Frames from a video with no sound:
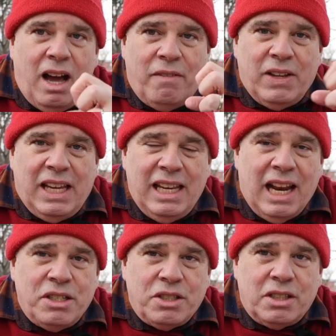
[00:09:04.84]
of a heat
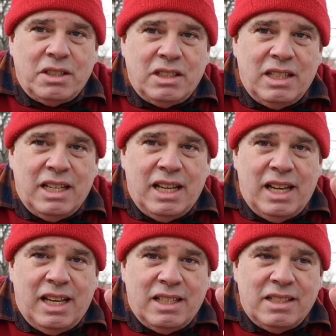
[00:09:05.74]
engine
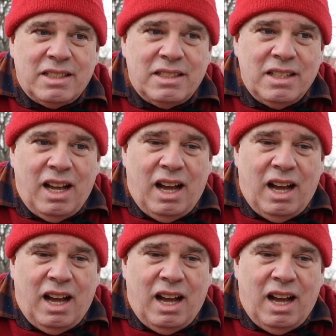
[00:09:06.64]
is